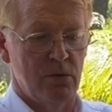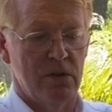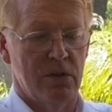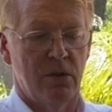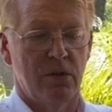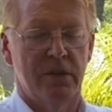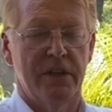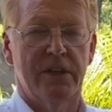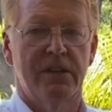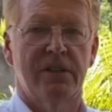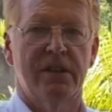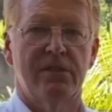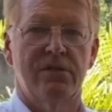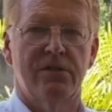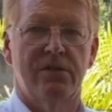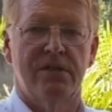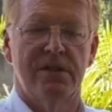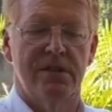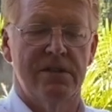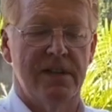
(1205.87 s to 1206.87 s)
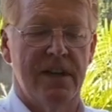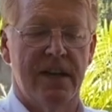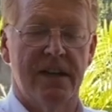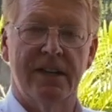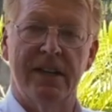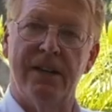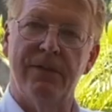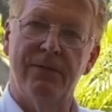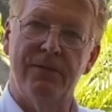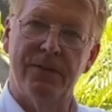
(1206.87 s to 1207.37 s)
only detect
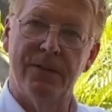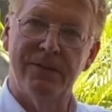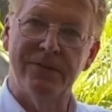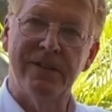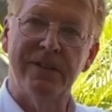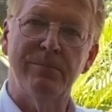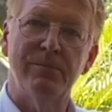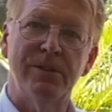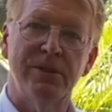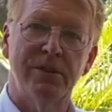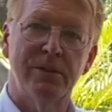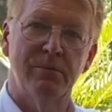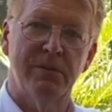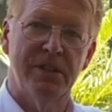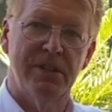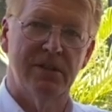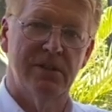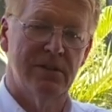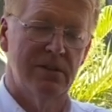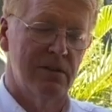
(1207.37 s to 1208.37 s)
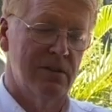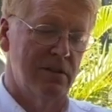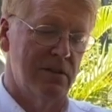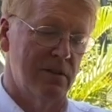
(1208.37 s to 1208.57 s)
a 50 millimeter